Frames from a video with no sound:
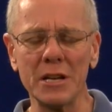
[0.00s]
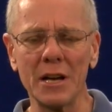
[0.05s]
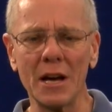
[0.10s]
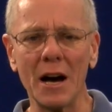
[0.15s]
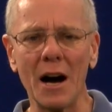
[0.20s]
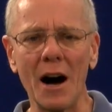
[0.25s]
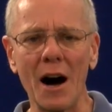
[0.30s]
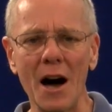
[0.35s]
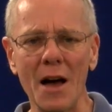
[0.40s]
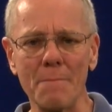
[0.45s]

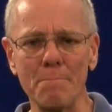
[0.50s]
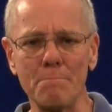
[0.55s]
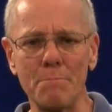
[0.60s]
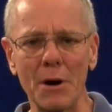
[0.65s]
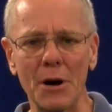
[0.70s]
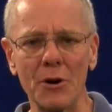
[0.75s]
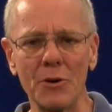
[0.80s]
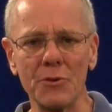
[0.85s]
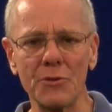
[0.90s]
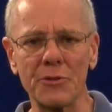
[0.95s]
on
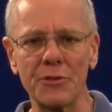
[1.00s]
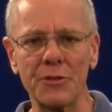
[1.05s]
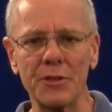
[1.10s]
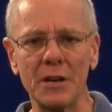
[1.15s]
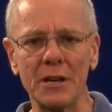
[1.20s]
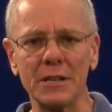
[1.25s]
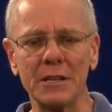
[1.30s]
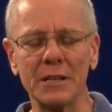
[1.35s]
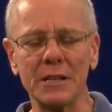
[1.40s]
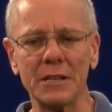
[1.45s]
both
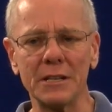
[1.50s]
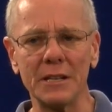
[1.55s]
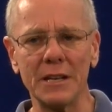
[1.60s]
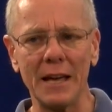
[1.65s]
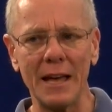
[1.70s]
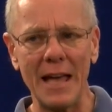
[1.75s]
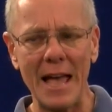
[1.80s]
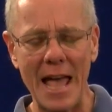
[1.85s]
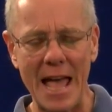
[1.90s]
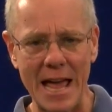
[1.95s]

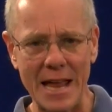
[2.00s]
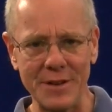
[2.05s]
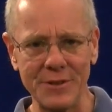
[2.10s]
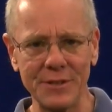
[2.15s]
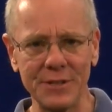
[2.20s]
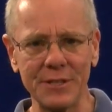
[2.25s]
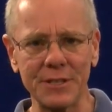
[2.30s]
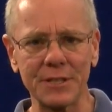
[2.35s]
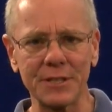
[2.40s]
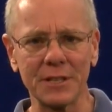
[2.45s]

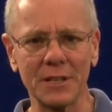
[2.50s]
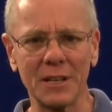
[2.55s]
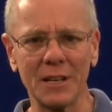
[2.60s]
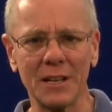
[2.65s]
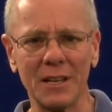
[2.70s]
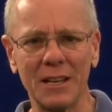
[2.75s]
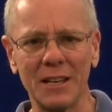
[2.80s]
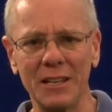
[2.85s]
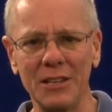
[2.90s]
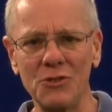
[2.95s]
ends.
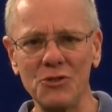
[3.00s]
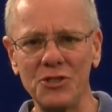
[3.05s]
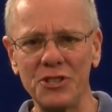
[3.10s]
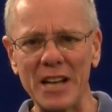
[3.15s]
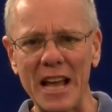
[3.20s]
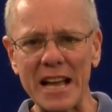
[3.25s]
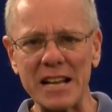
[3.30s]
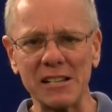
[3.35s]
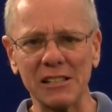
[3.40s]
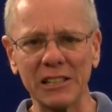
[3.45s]
You
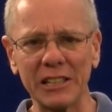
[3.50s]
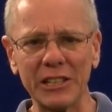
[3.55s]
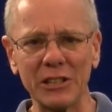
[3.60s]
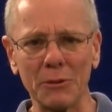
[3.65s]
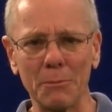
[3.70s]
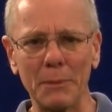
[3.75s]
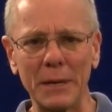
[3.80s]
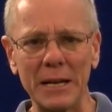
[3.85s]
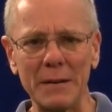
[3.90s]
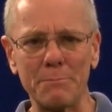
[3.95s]
shake a little
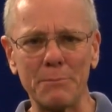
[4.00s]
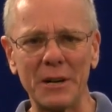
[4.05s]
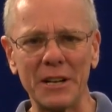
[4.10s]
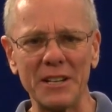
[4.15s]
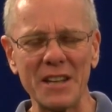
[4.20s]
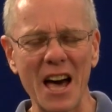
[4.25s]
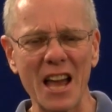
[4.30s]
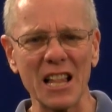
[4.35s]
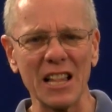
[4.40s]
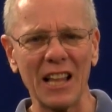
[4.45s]
bit, but
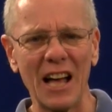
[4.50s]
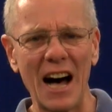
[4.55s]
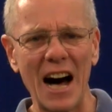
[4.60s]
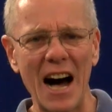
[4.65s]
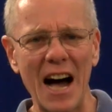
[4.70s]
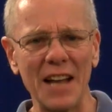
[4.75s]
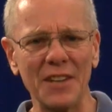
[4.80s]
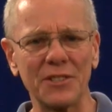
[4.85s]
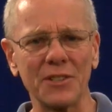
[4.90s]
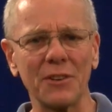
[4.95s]
not a
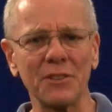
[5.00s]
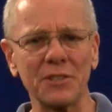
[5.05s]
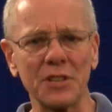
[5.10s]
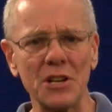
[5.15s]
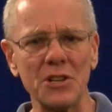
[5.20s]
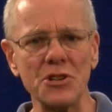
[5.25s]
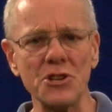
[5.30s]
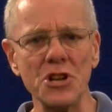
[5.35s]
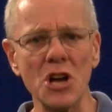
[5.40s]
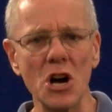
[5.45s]
lot. So it's a
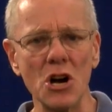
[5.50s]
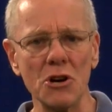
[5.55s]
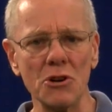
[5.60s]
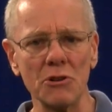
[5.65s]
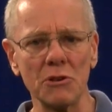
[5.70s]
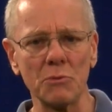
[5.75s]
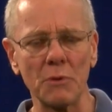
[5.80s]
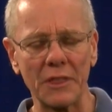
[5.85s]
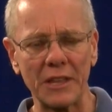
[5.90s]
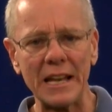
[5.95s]
node
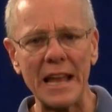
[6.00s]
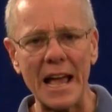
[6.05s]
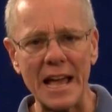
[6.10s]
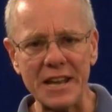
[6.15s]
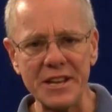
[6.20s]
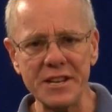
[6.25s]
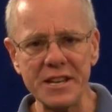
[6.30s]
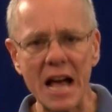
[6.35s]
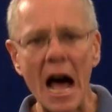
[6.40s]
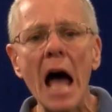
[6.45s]
with an
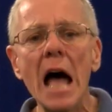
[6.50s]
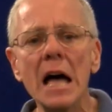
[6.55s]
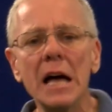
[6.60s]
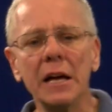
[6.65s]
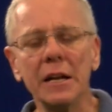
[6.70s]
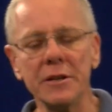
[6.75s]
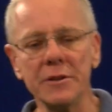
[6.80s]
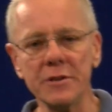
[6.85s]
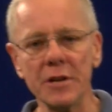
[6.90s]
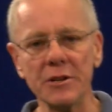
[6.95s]
N,
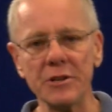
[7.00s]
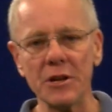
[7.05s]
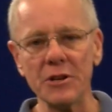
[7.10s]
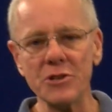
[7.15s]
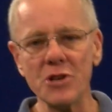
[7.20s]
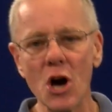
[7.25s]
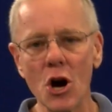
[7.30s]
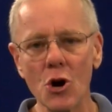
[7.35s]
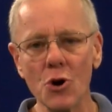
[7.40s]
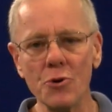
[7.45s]

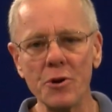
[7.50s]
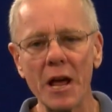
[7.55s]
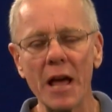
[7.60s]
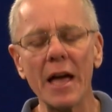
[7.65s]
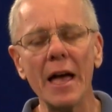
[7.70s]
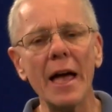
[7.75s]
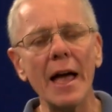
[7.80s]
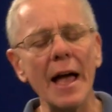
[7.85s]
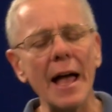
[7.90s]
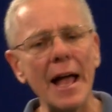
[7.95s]
node,
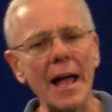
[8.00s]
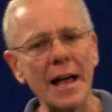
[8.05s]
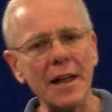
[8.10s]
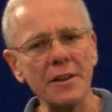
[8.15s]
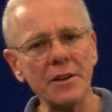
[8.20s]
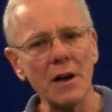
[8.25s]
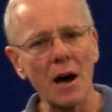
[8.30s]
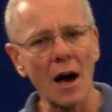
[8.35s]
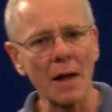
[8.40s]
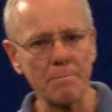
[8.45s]
and
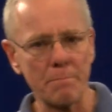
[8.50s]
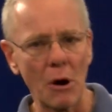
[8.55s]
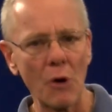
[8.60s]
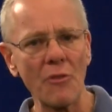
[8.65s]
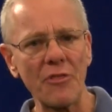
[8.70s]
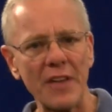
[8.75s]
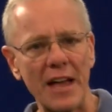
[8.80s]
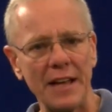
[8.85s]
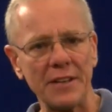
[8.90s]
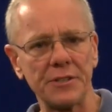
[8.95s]
on both
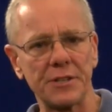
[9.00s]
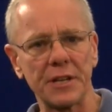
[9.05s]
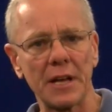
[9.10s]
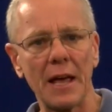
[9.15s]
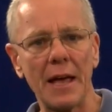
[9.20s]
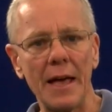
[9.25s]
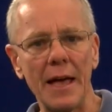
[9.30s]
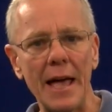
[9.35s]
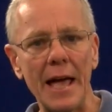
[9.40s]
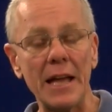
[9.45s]
ends.
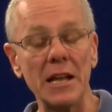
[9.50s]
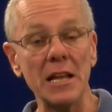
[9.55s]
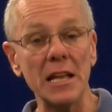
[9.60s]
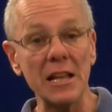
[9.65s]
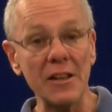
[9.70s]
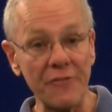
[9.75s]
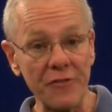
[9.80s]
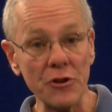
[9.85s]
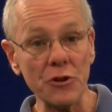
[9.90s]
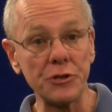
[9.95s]
And if
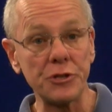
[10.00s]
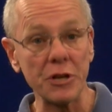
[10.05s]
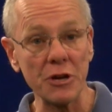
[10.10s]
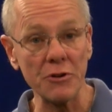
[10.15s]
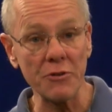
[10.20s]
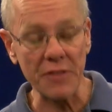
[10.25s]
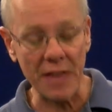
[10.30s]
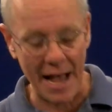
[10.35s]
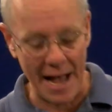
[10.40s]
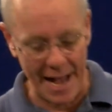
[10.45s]
you do
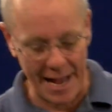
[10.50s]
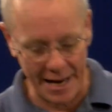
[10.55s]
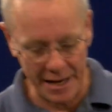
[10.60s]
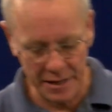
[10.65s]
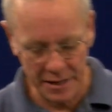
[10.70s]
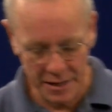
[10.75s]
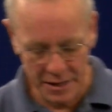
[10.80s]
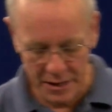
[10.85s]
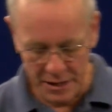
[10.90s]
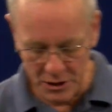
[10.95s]
that,
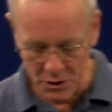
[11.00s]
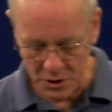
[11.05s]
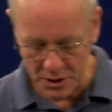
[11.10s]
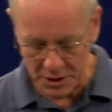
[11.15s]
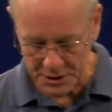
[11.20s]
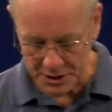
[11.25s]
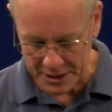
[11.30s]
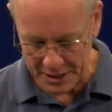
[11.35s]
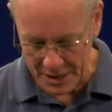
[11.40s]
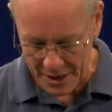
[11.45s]
you can
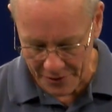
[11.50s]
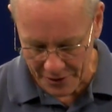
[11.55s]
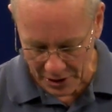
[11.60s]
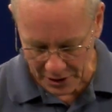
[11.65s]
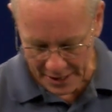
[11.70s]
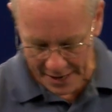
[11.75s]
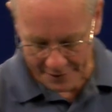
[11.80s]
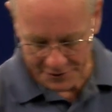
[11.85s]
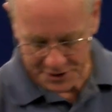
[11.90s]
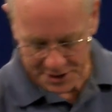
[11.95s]
see on the
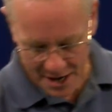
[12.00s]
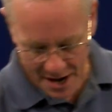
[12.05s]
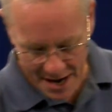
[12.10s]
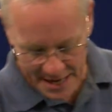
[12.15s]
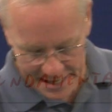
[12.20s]
left side